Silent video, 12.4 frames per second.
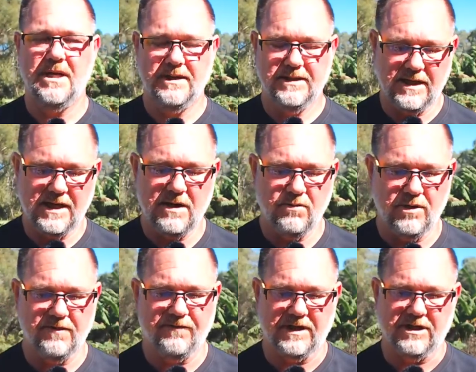So get
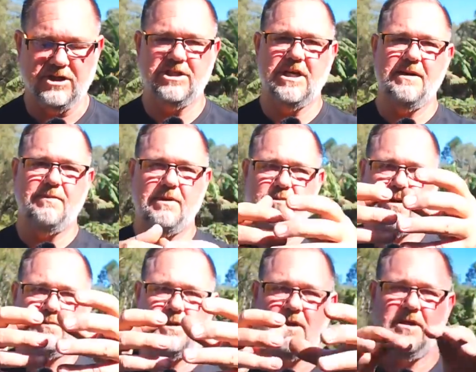rid of it and shape it
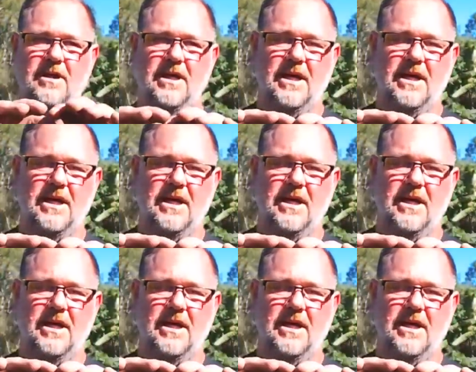properly,